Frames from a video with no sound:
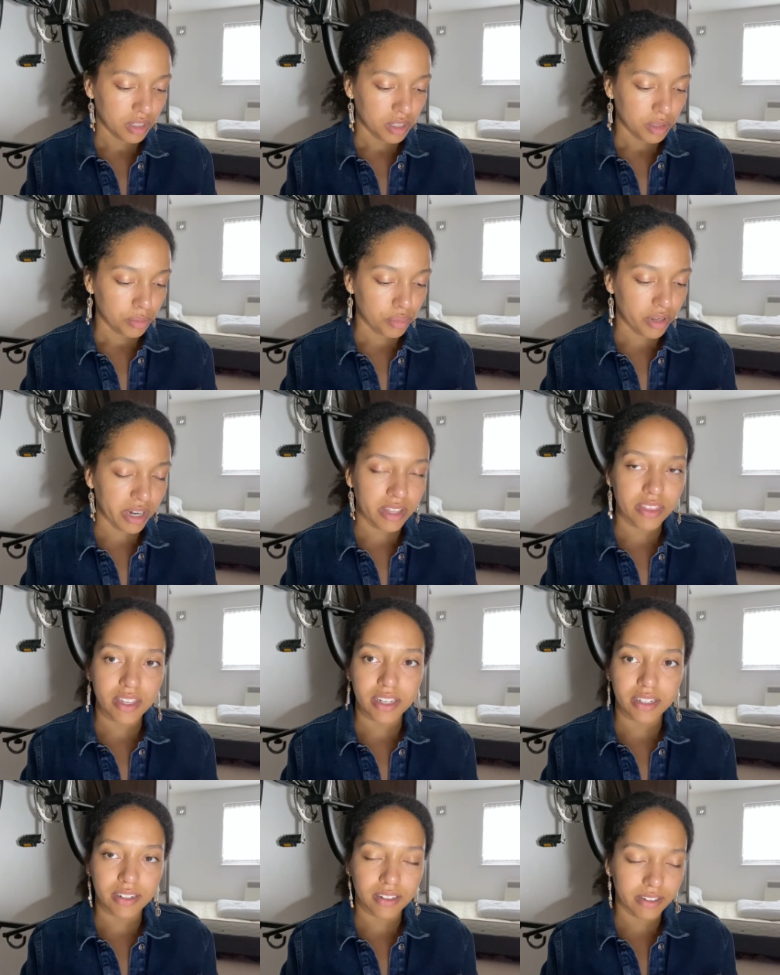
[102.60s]
Pray
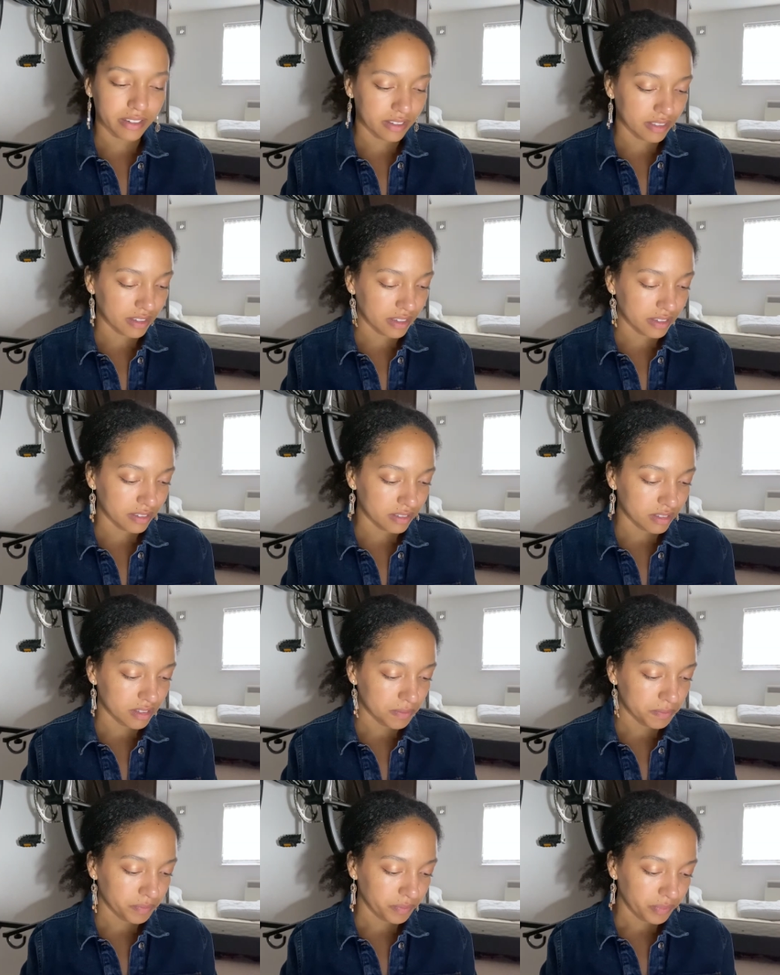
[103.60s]
then like this:
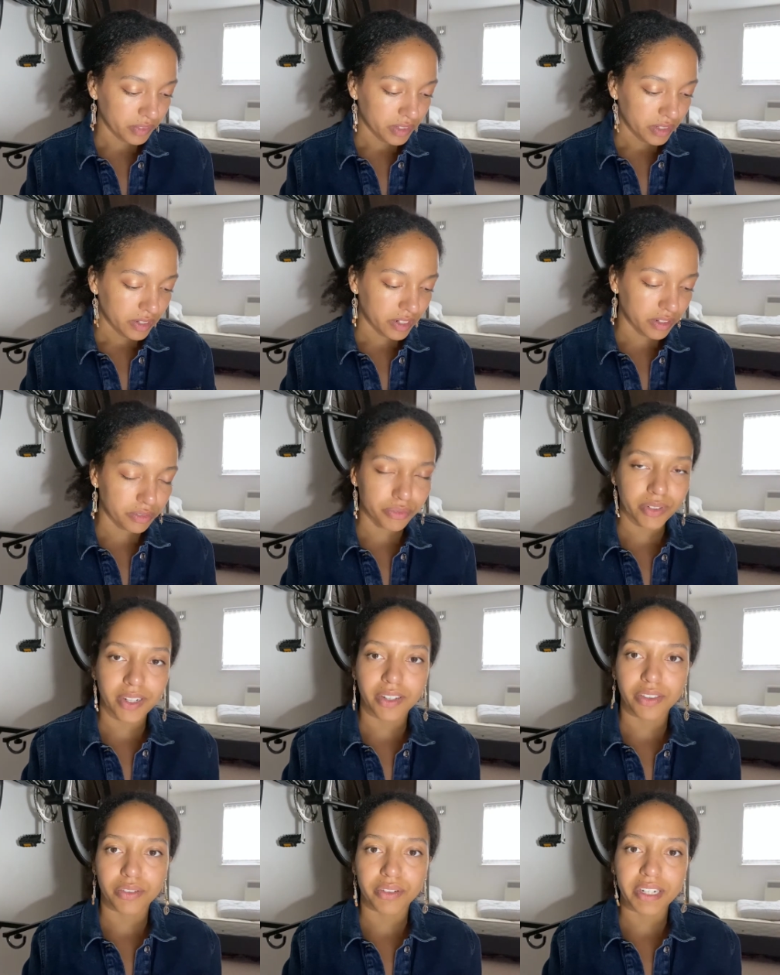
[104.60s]
Our
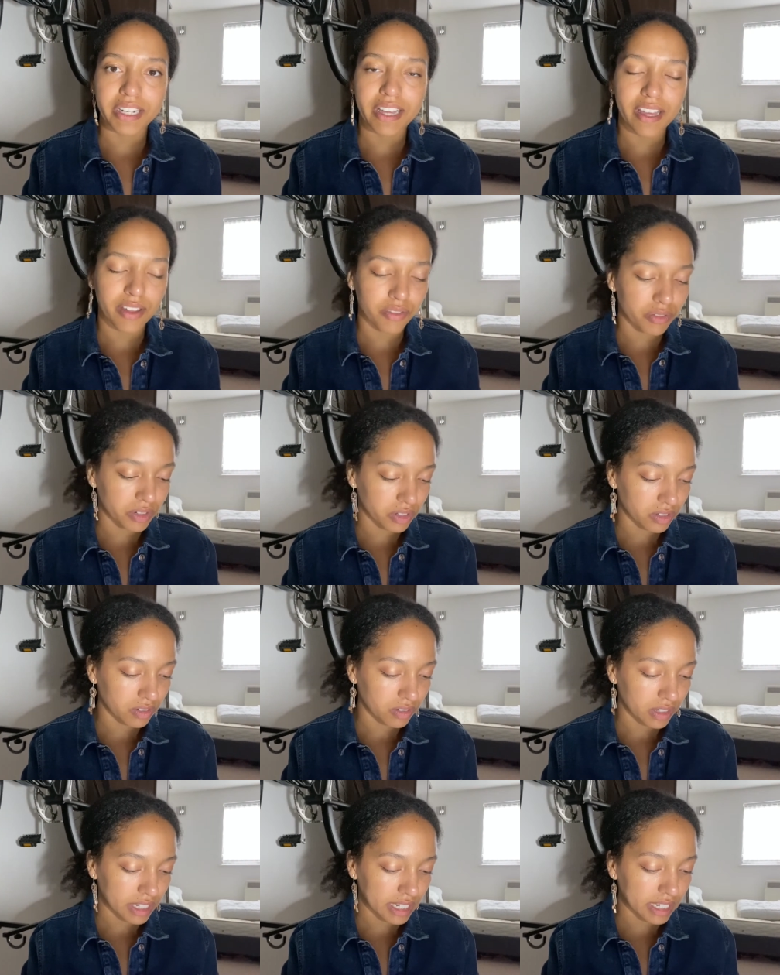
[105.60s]
Father in heaven,
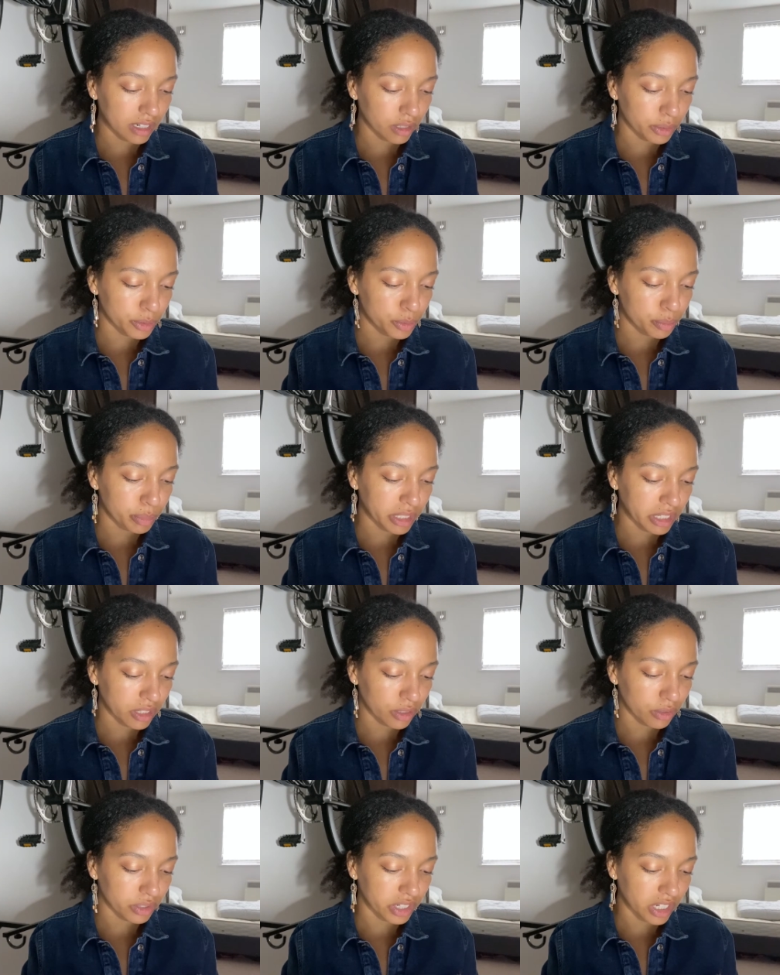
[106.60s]
hallowed be
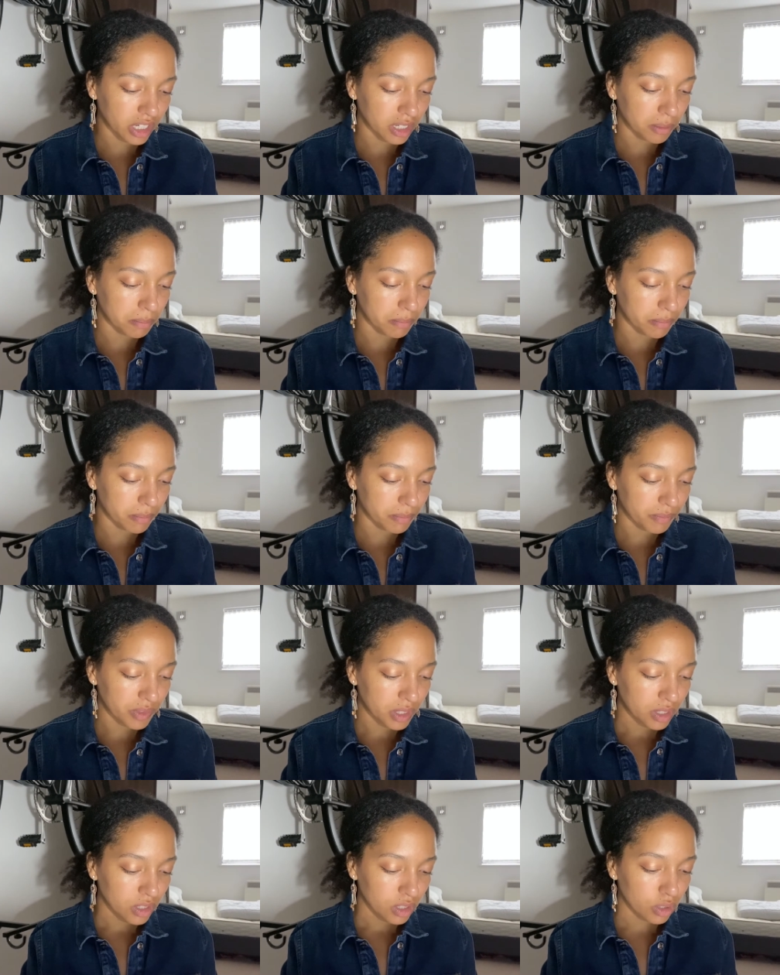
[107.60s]
your name.
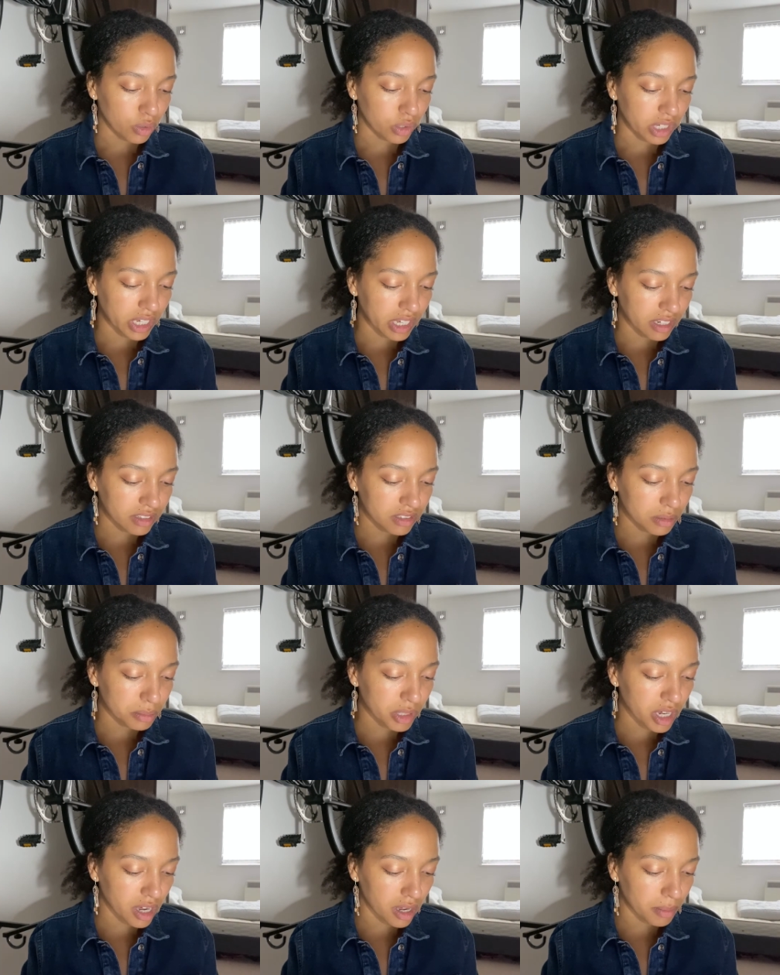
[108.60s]
Your kingdom
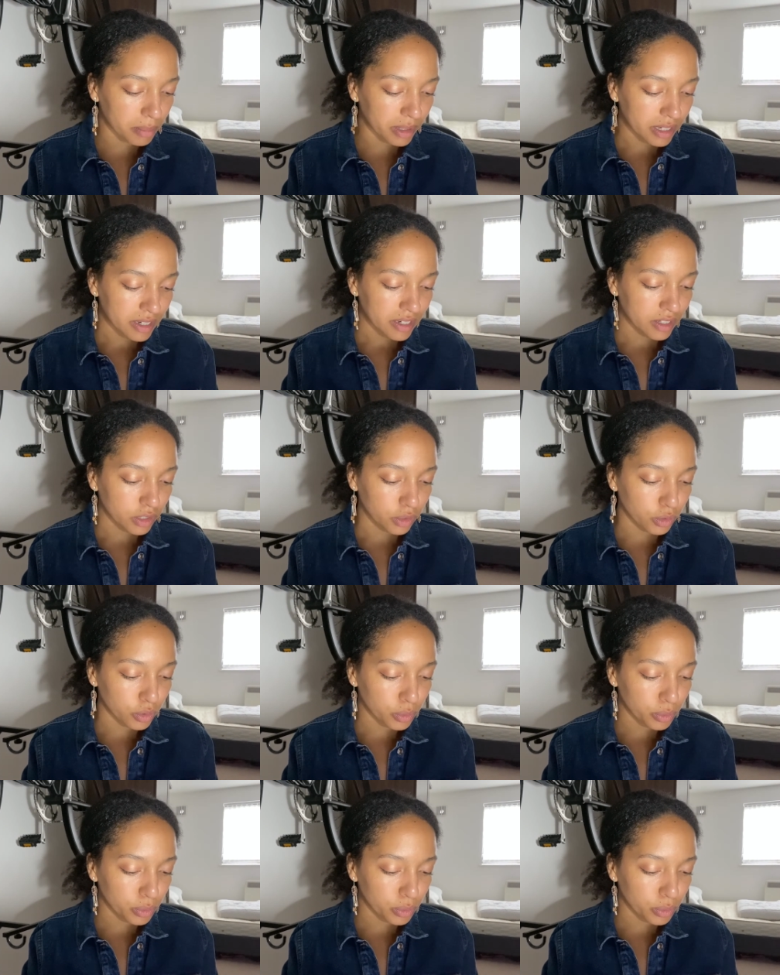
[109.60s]
come, your